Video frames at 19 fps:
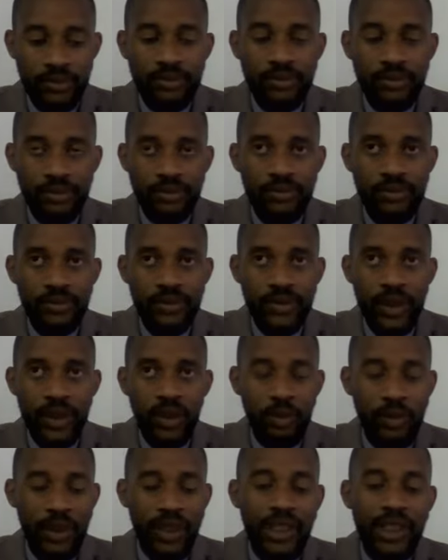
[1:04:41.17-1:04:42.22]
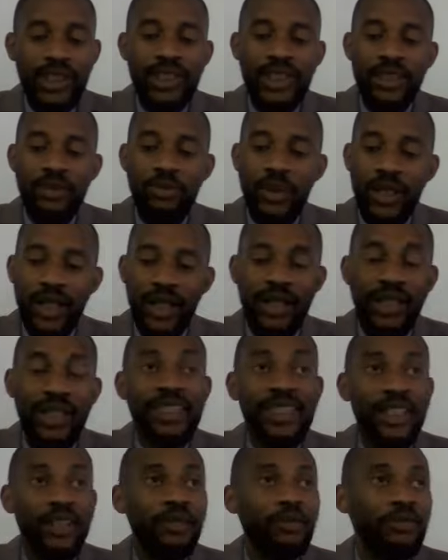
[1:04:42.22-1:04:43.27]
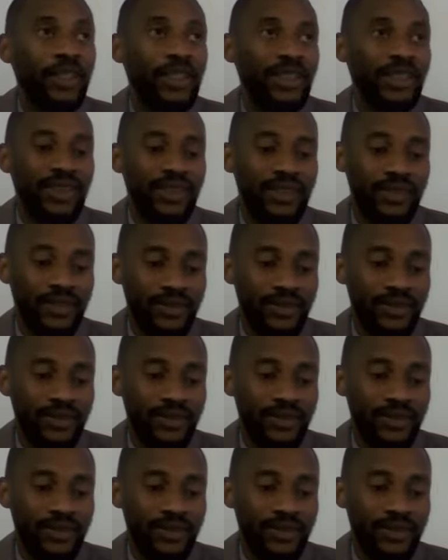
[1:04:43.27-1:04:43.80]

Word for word: Mm. Obedience is better than sacrifice.